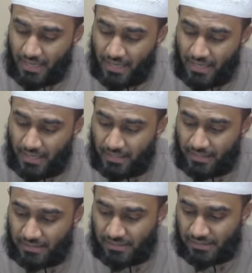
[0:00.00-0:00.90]
he
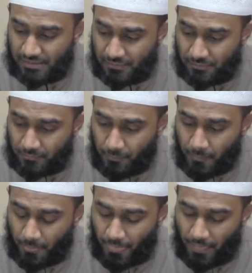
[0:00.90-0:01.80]
is,
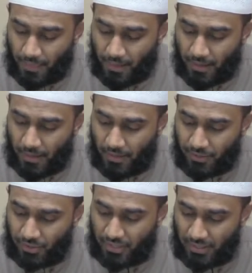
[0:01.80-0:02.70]

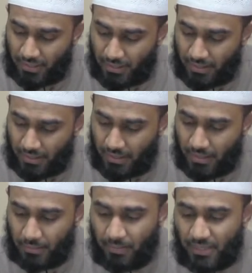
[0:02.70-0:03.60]

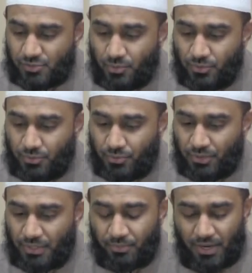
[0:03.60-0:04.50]
he makes wudu,
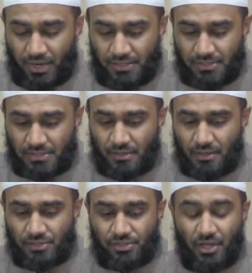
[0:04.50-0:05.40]
he prays
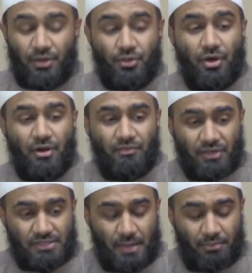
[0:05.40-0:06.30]
Salat al-Dhuhr, for
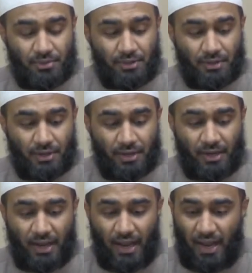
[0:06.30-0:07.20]
example,
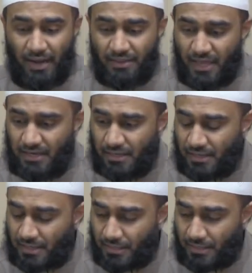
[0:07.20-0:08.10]
and
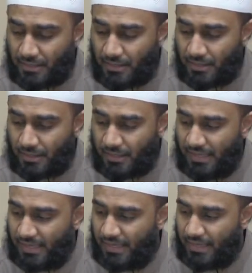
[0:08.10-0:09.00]
then
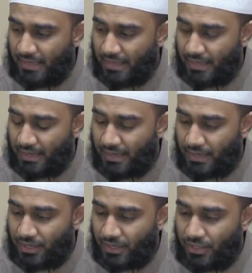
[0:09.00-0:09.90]
he
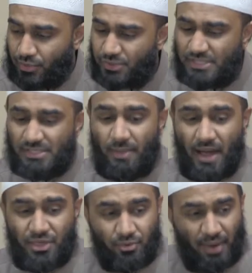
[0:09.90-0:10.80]
uses the
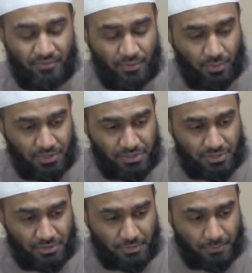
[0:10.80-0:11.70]
bathroom
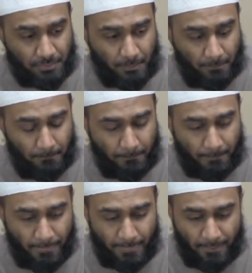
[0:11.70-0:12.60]
afterwards.
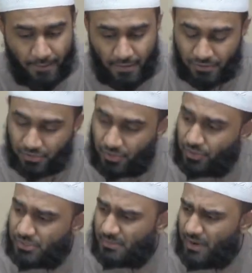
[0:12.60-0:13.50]
So he
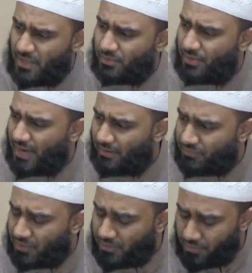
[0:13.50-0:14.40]
uses the bathroom right
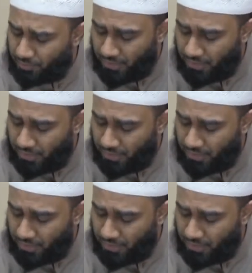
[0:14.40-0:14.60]
after the